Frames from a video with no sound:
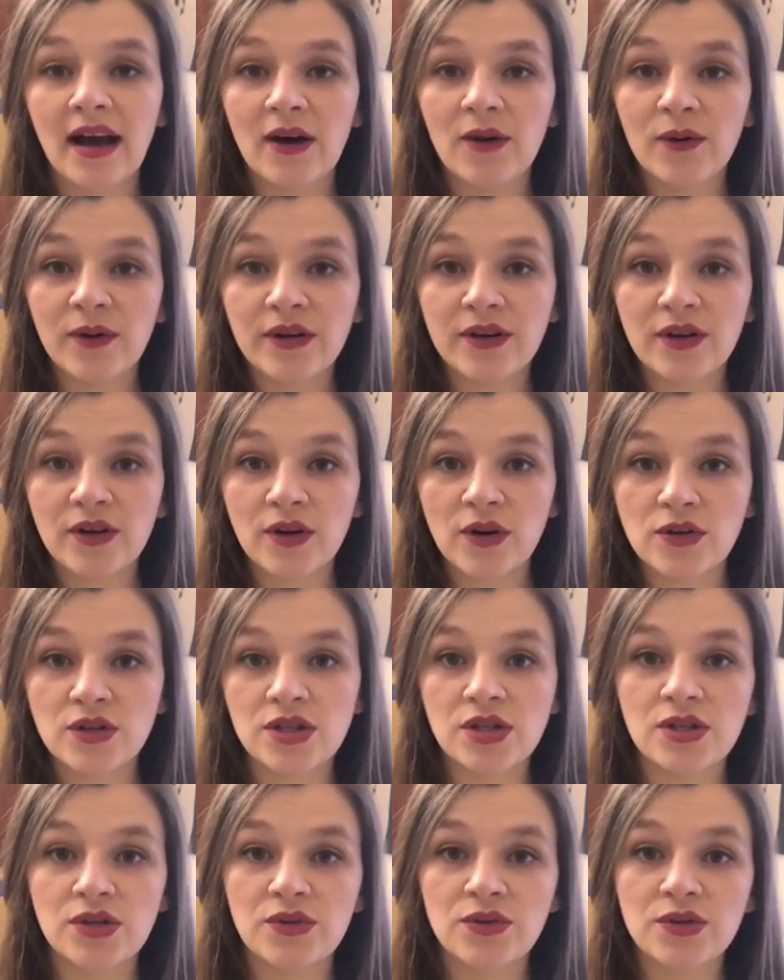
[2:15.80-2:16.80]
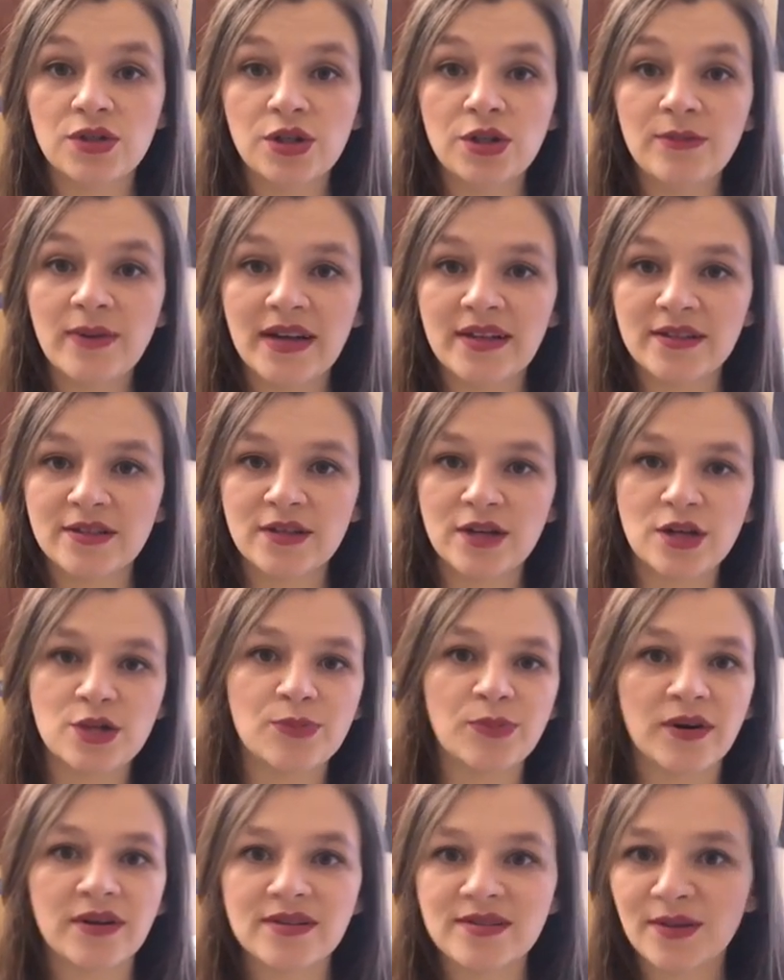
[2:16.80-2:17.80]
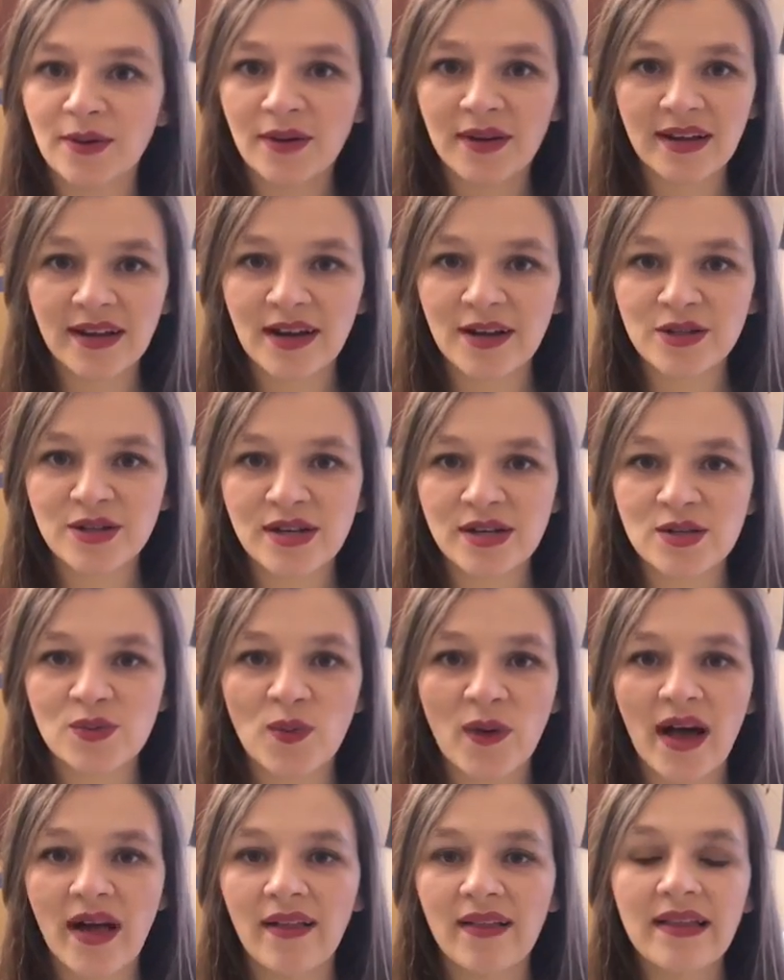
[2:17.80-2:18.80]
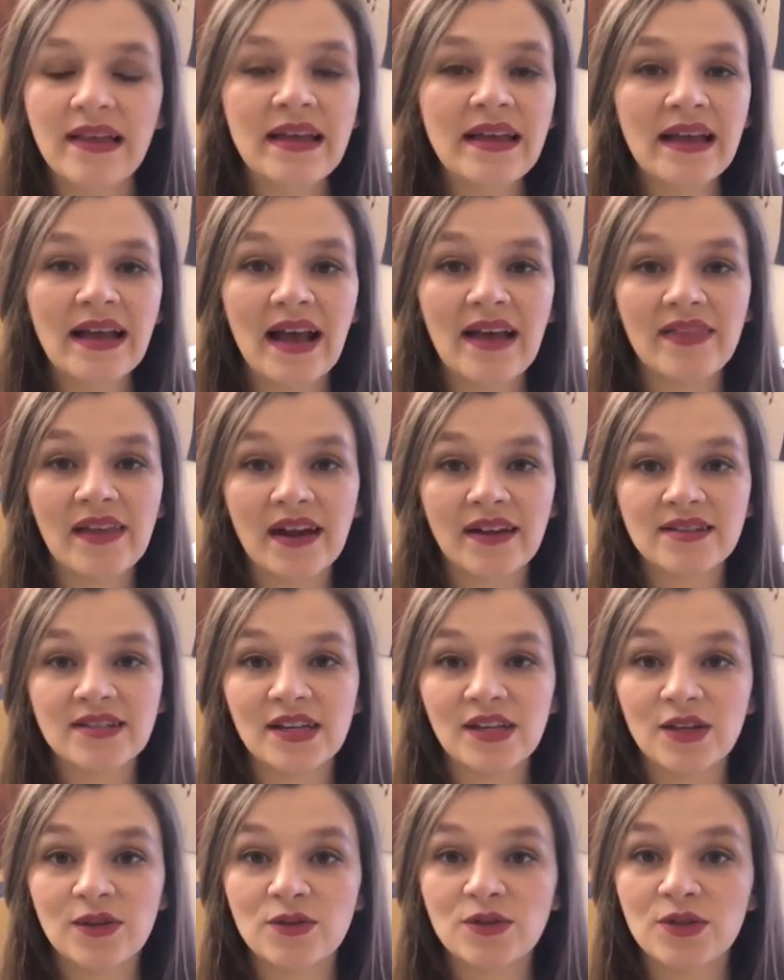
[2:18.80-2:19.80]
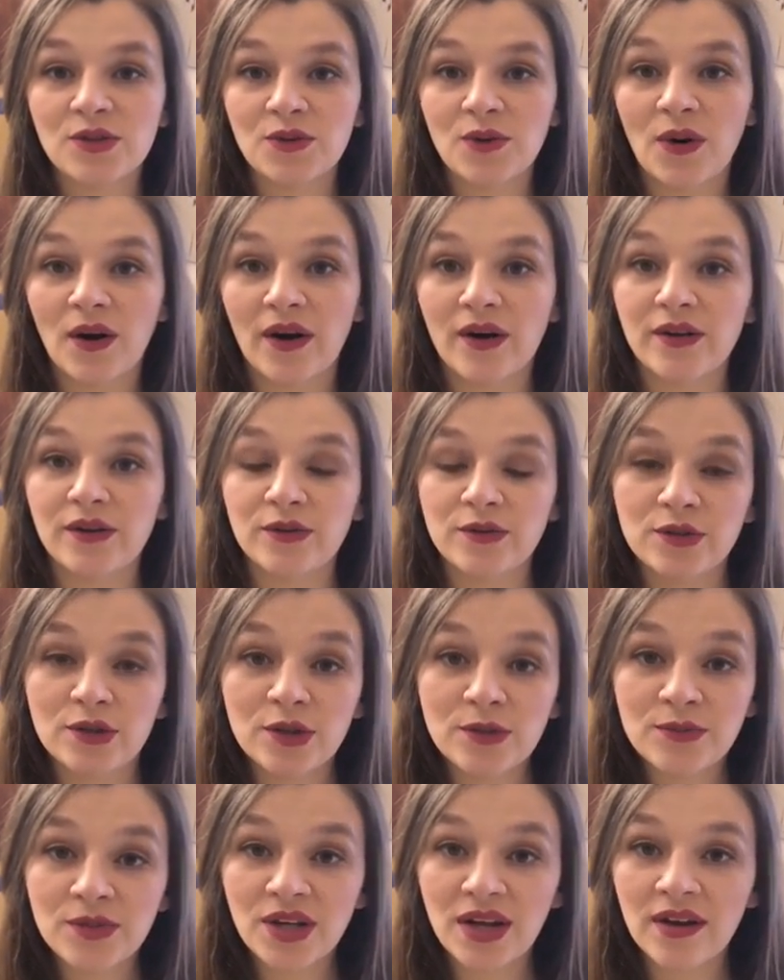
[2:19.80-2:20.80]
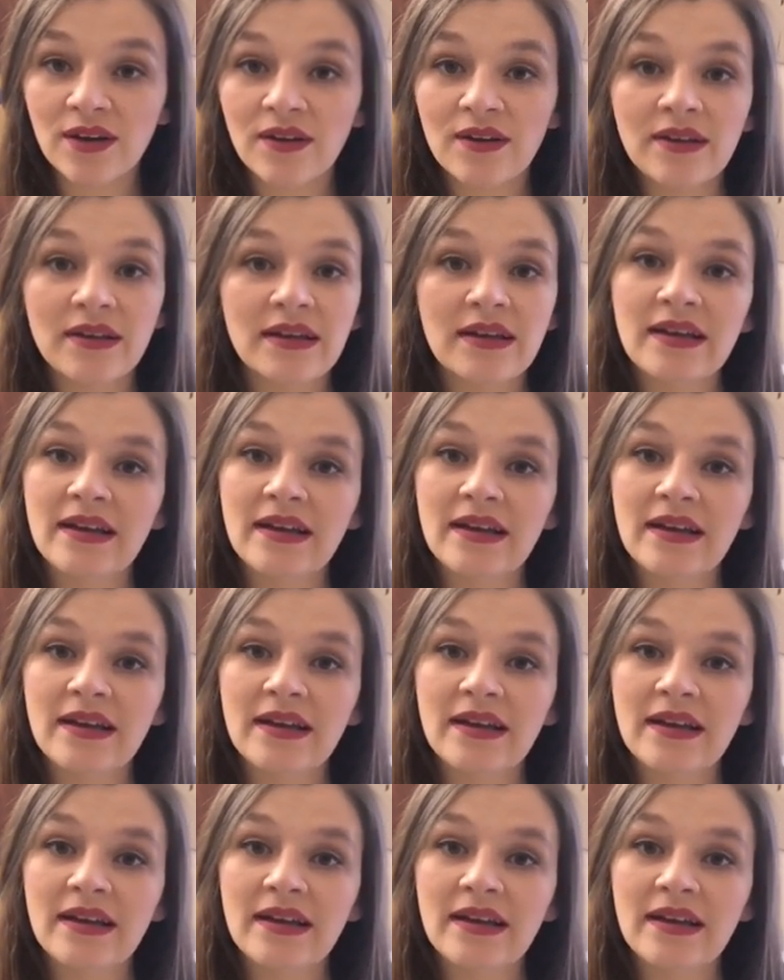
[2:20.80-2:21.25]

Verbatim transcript: or you can go to YouTube and search Byrne Sewing Connection as well, and that'll take you to our YouTube channel.